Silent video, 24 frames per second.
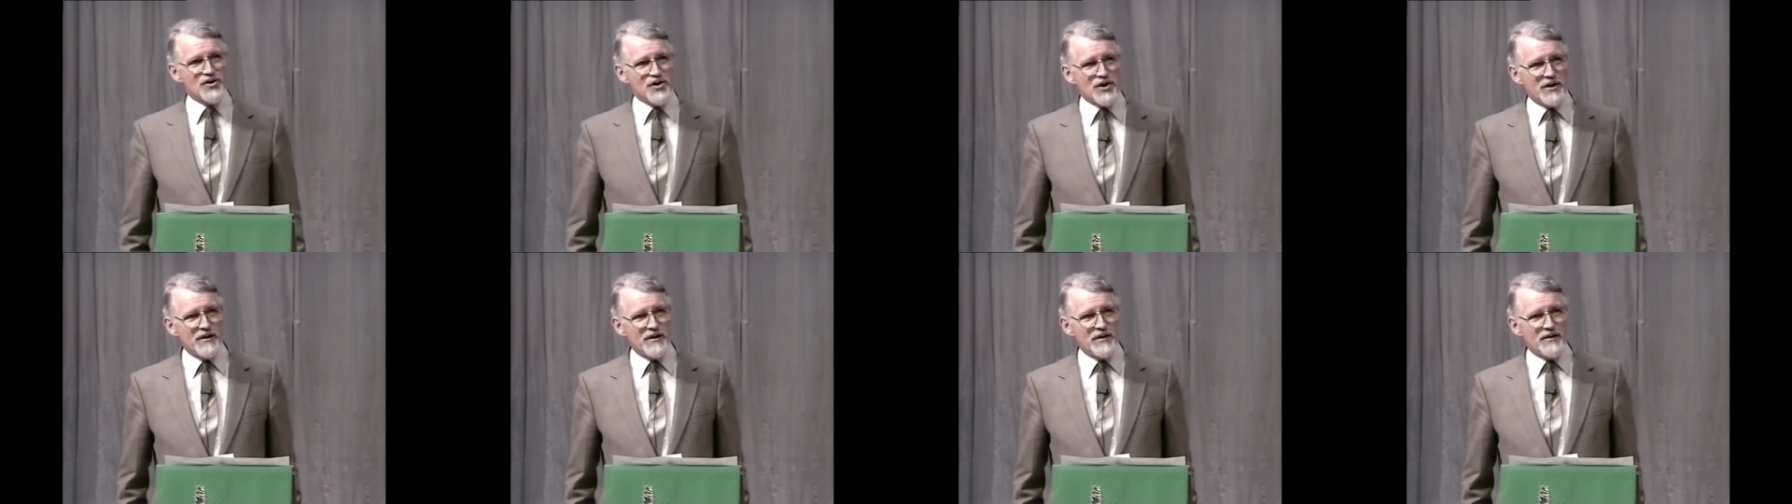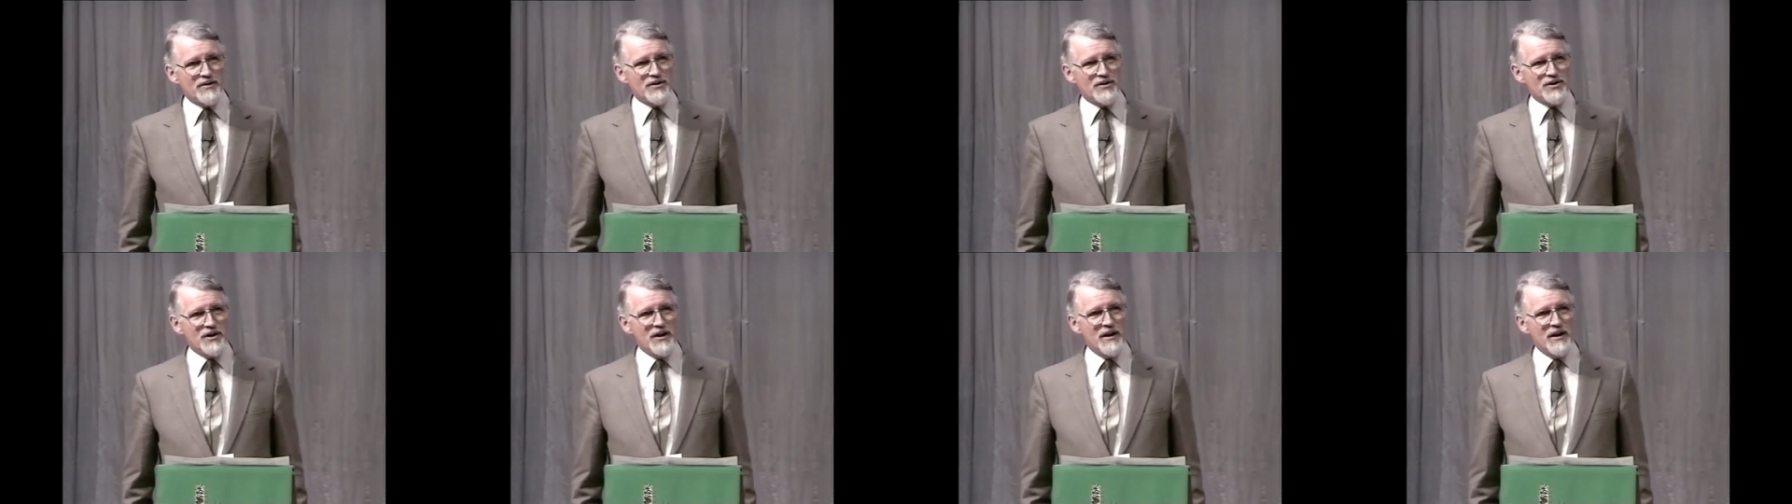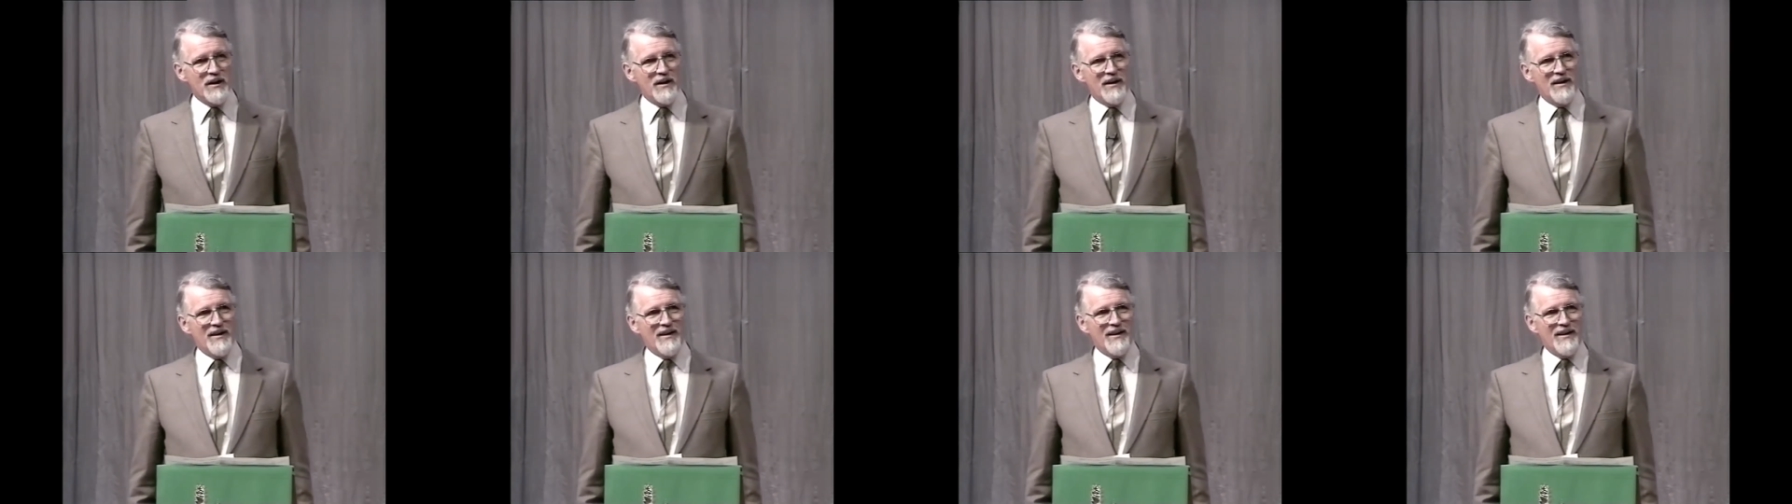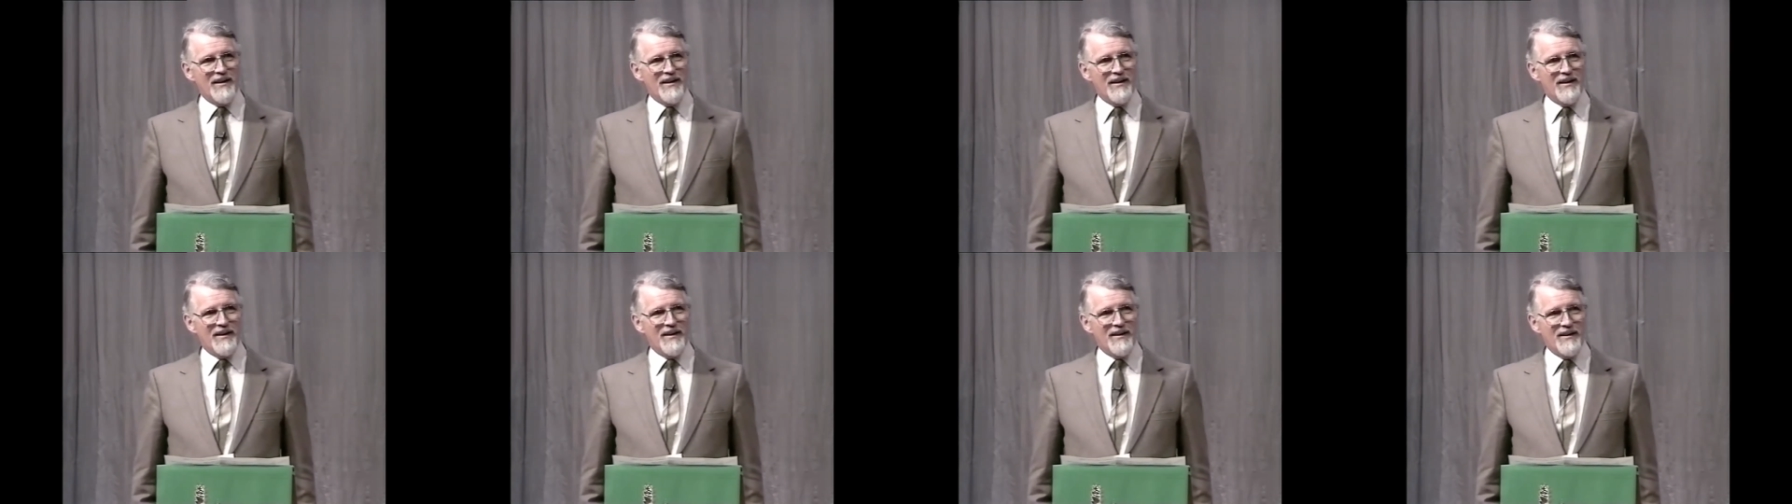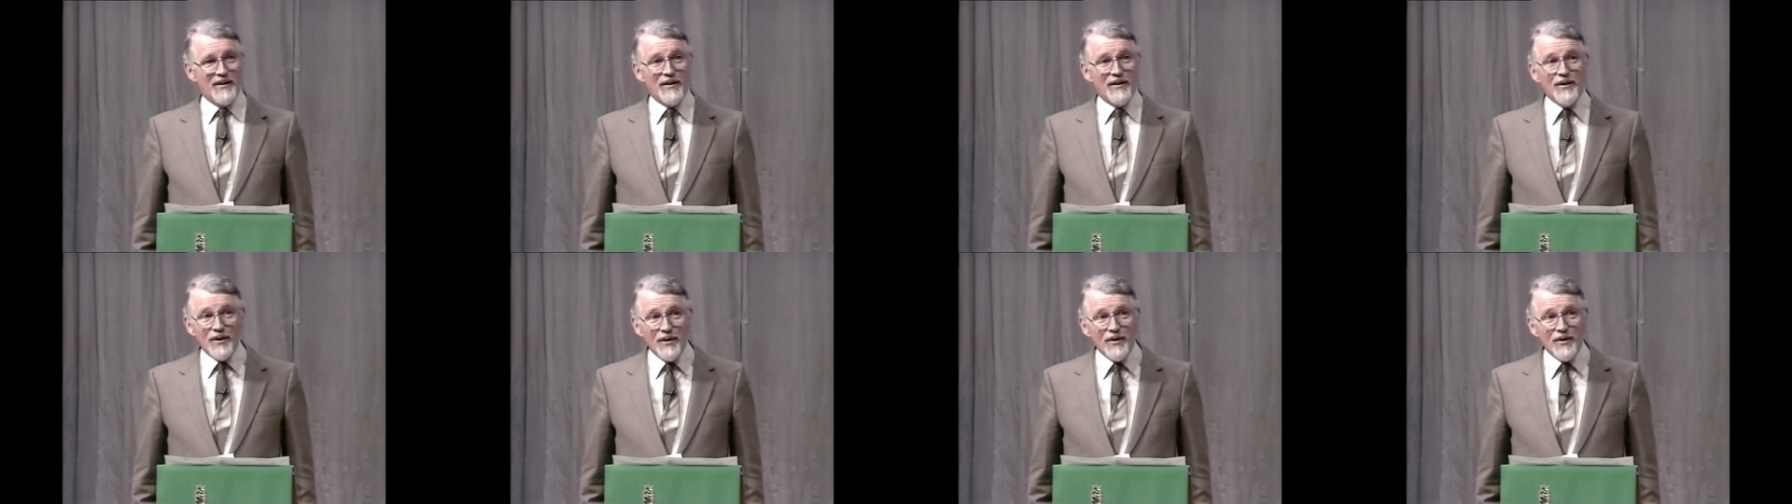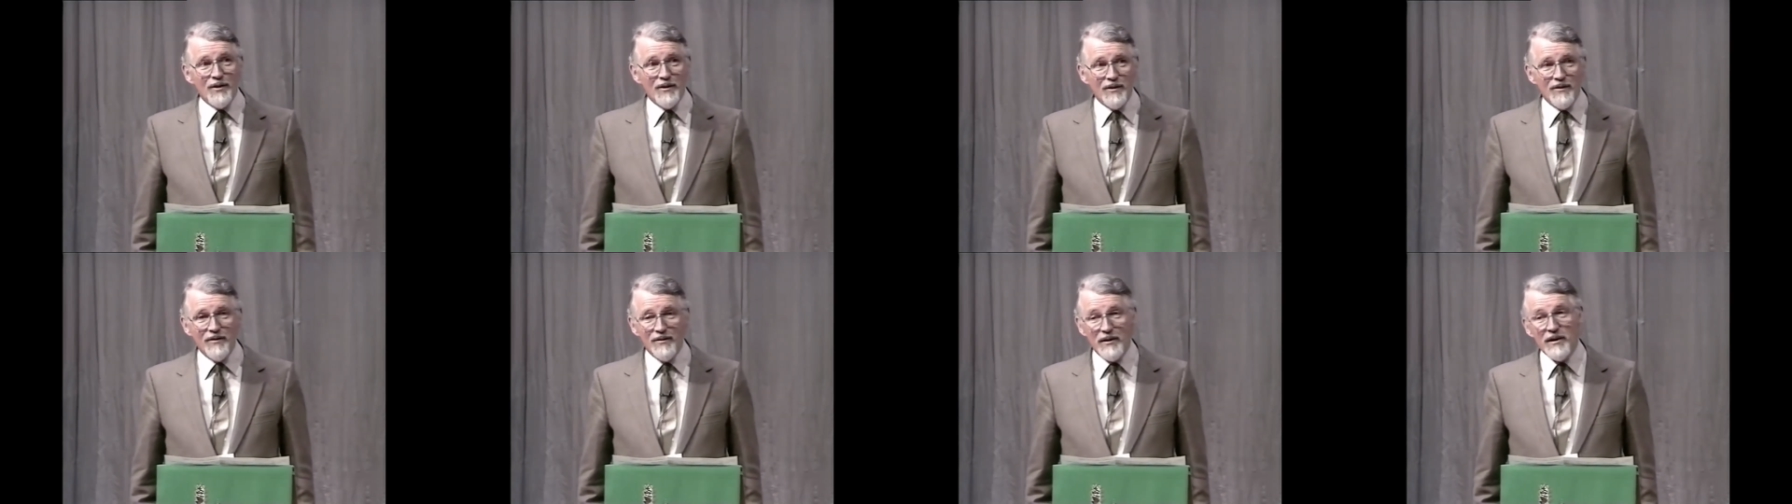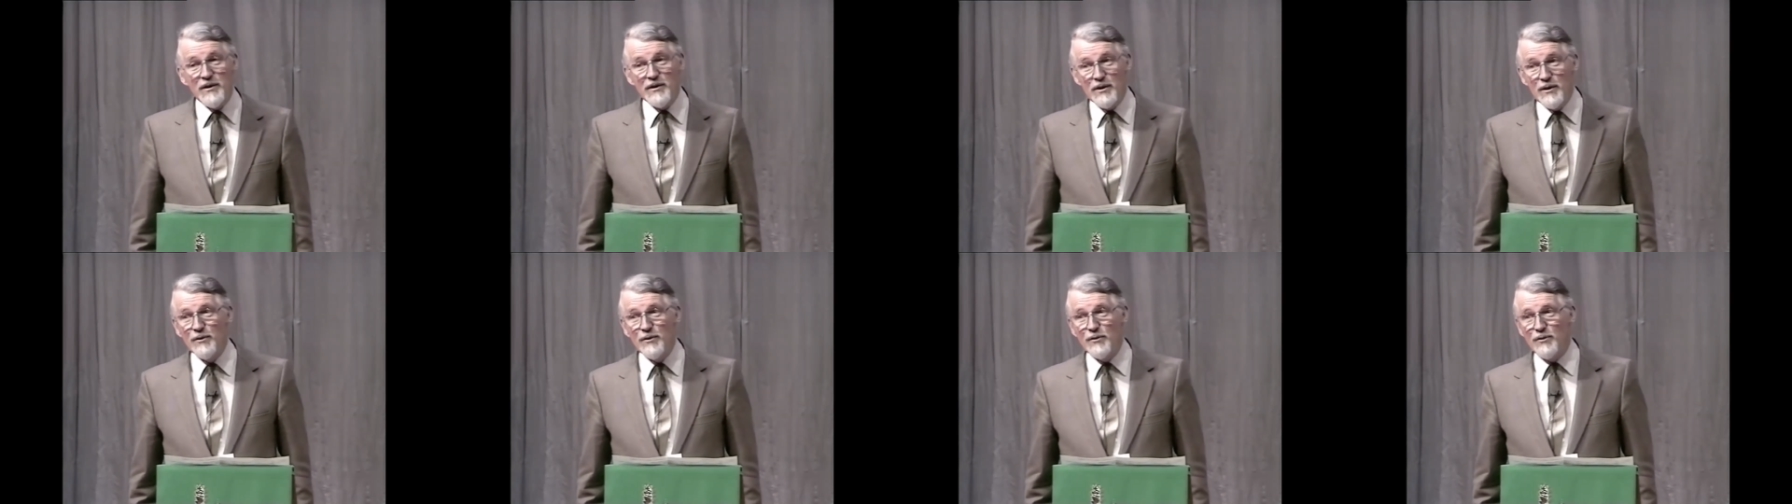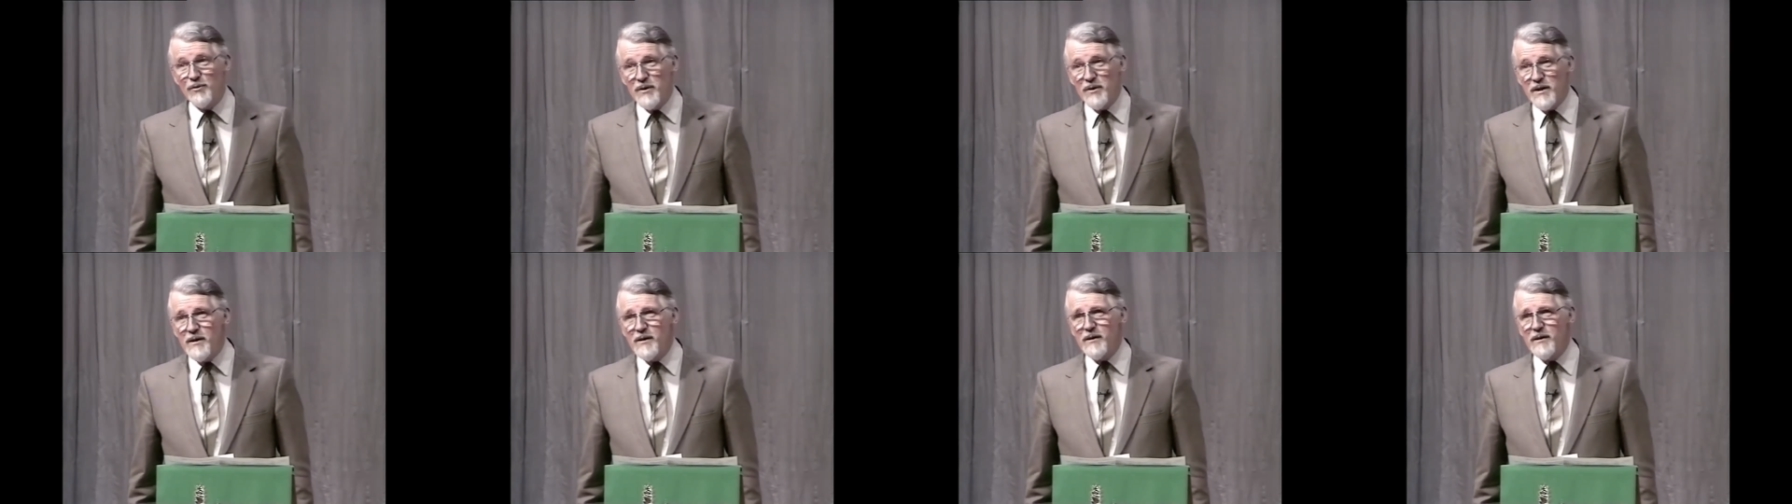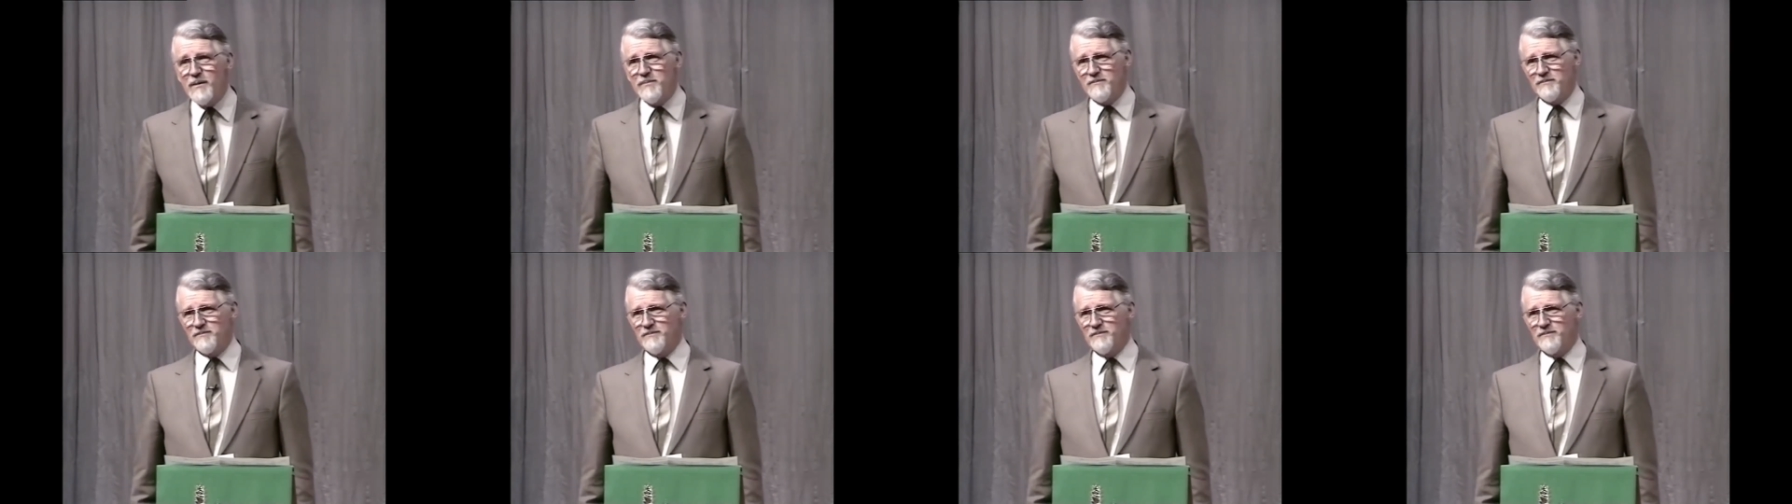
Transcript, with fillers: Church, they know Greek,